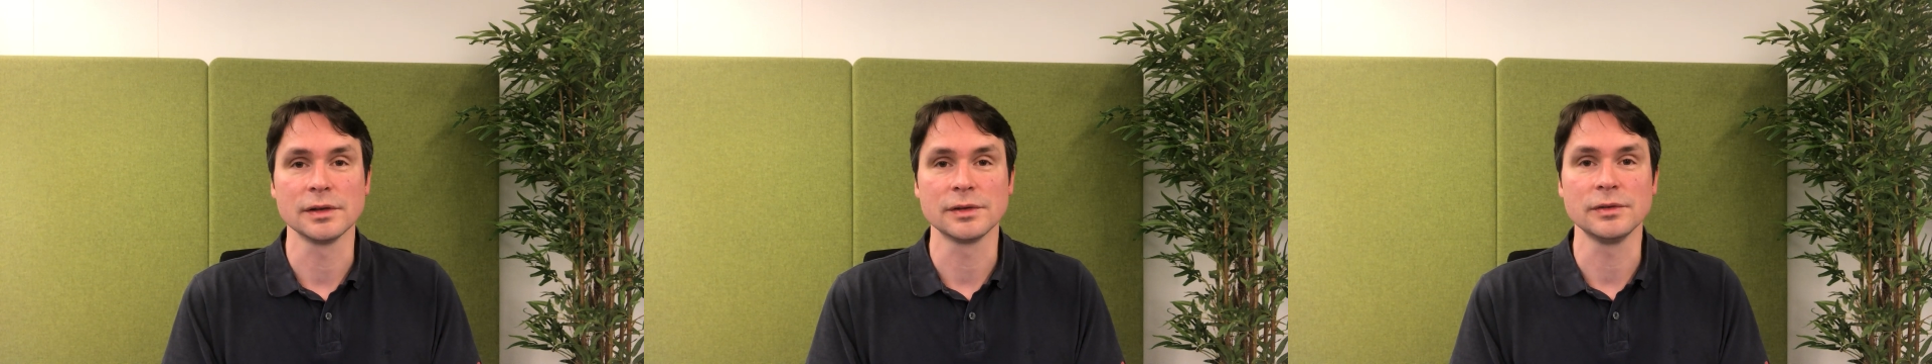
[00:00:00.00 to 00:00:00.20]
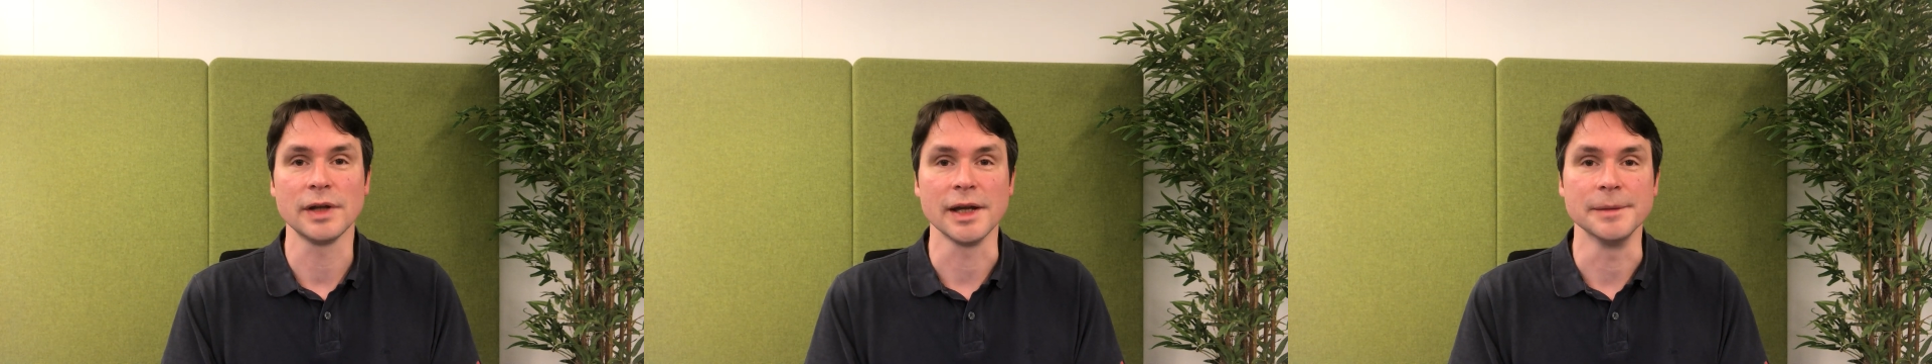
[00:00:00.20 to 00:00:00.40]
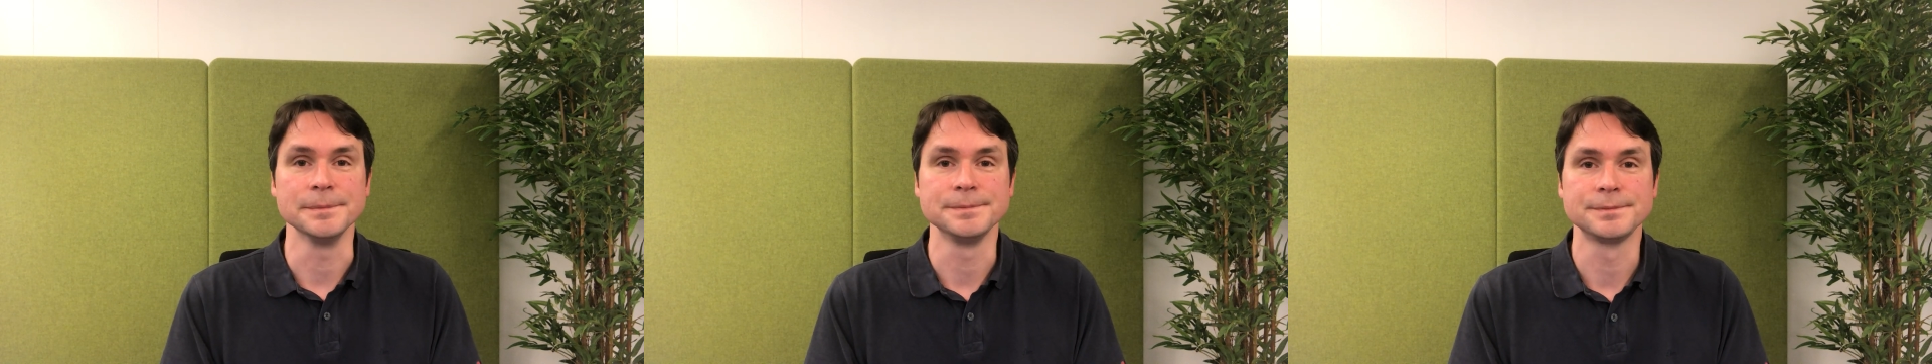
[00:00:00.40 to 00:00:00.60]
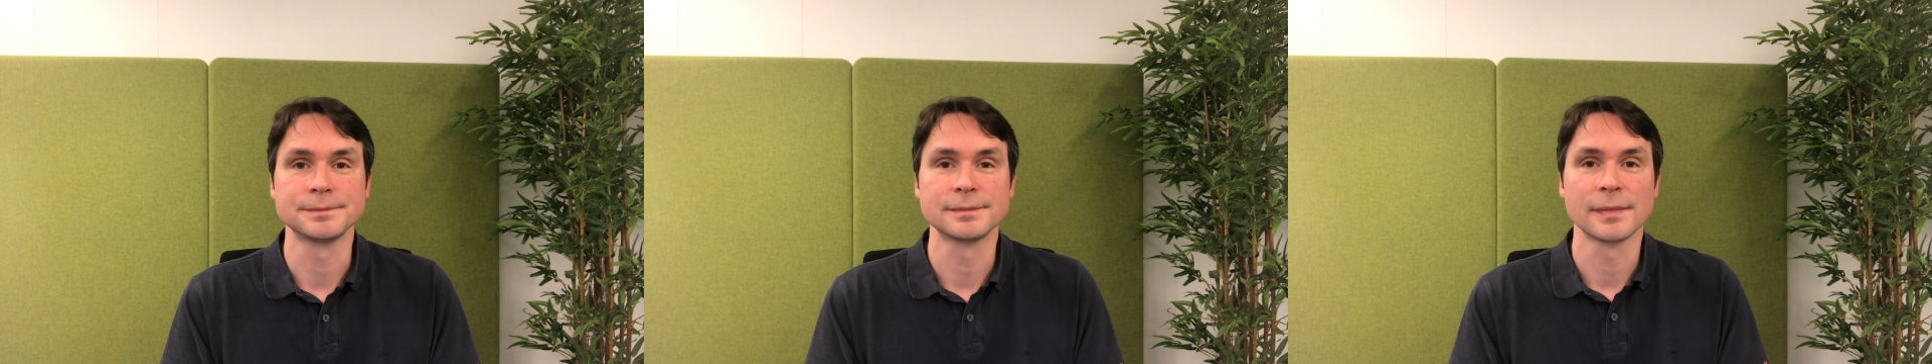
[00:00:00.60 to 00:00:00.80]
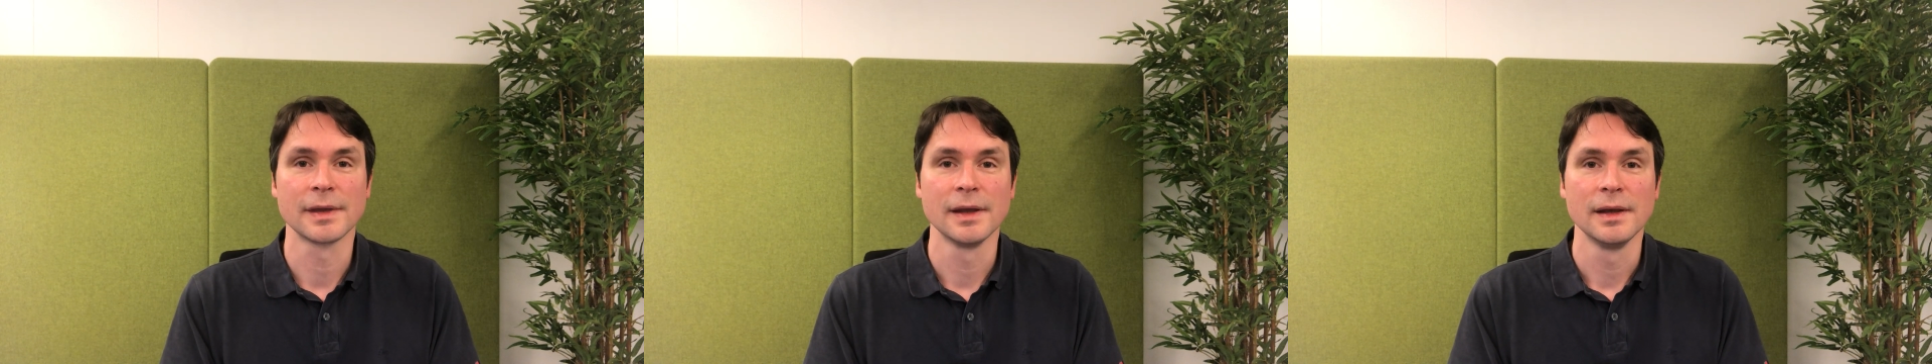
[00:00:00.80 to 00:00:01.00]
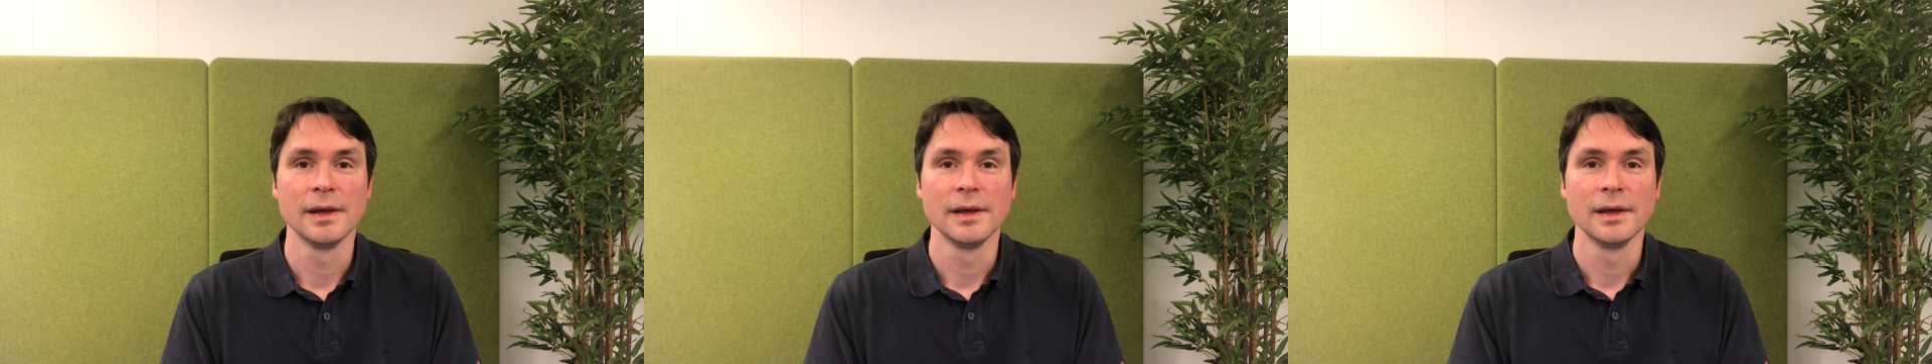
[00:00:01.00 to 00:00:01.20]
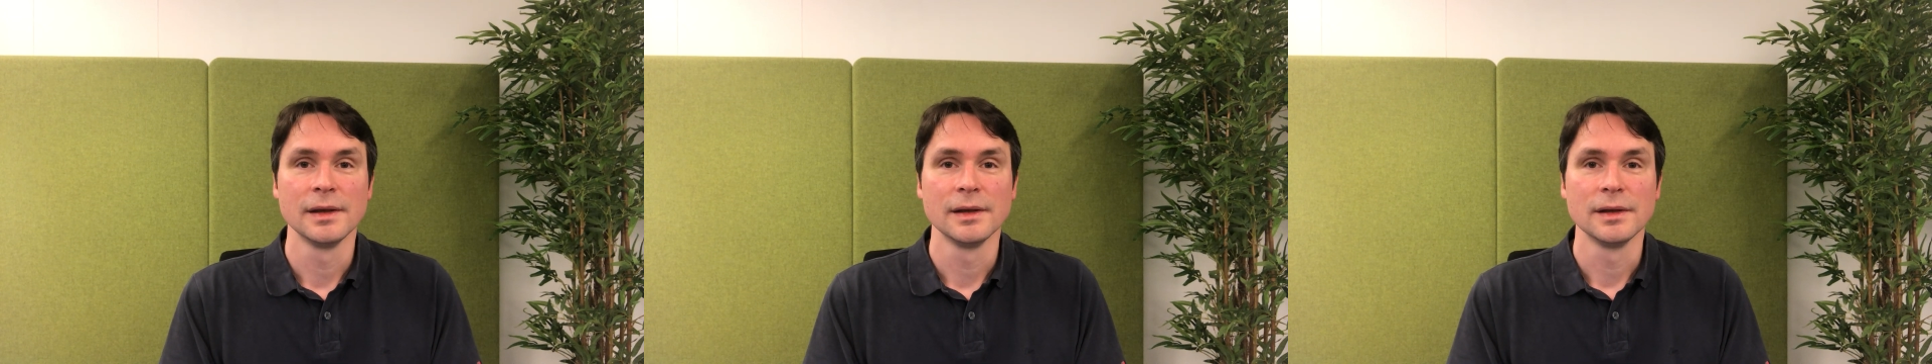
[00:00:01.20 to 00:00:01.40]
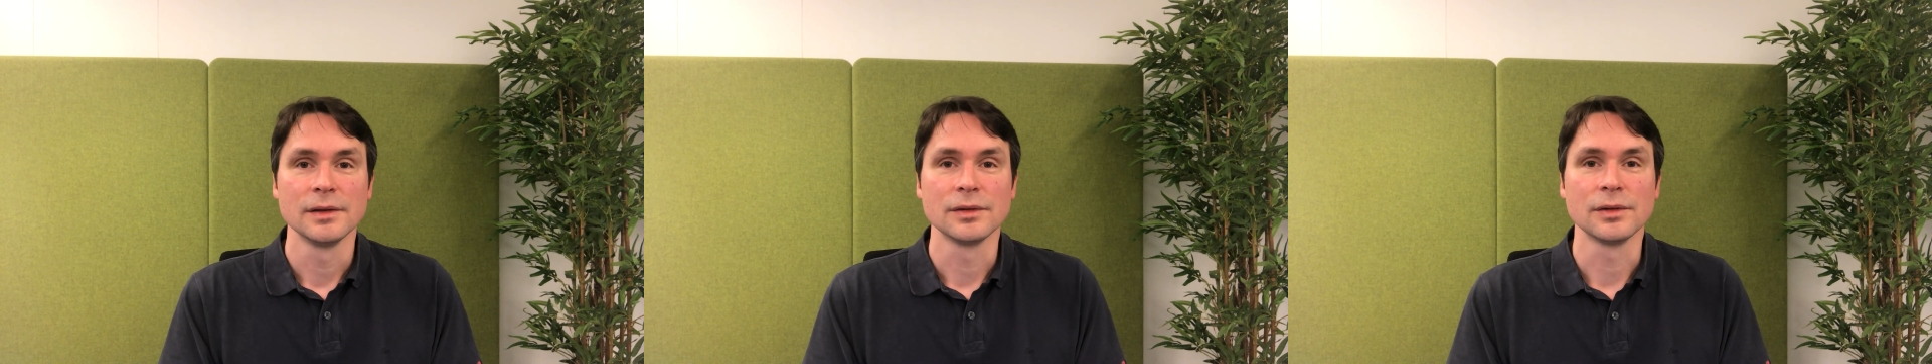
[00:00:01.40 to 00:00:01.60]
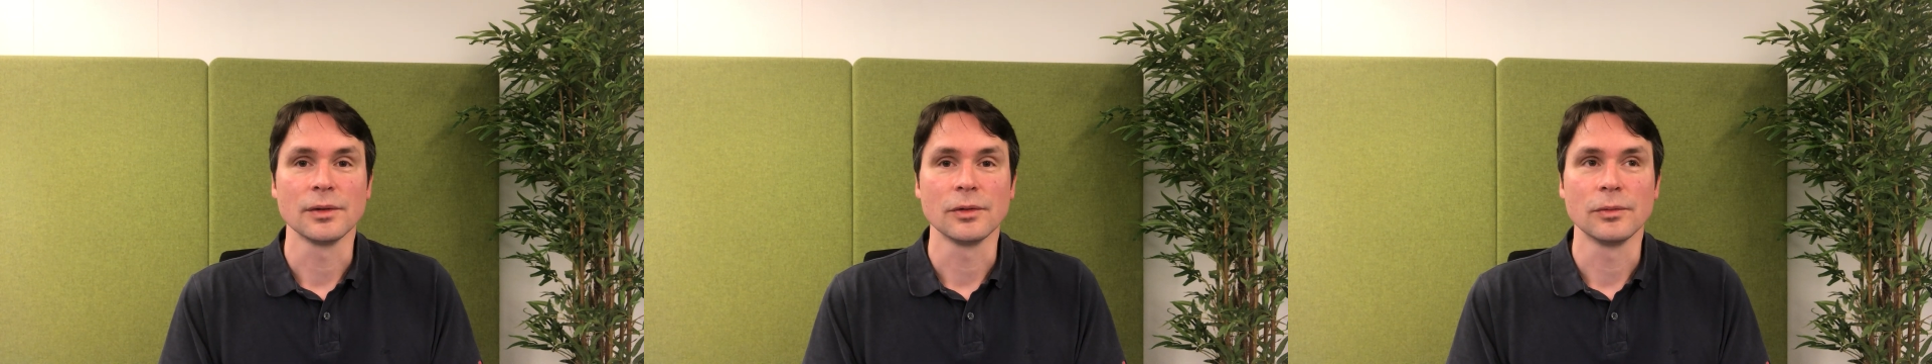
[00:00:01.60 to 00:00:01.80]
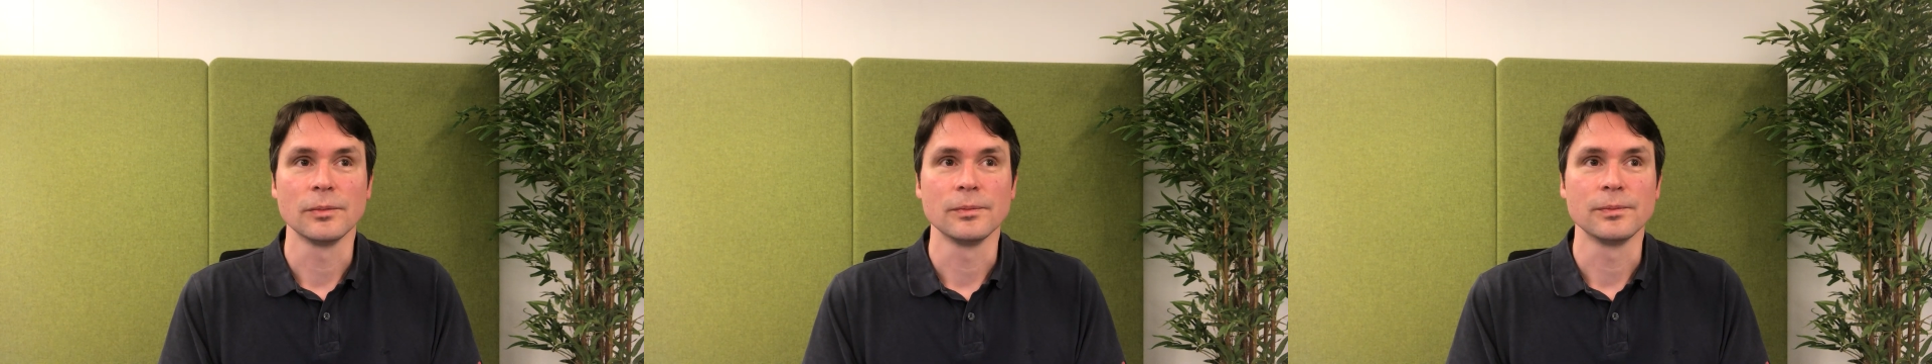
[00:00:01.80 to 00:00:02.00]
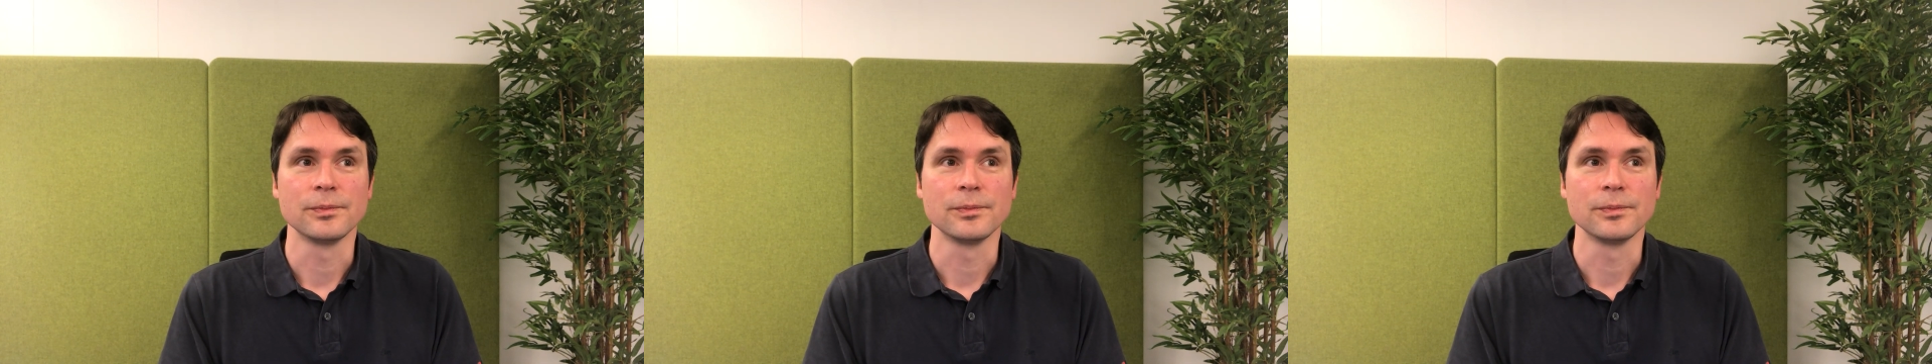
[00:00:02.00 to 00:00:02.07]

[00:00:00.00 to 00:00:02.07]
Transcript: today. So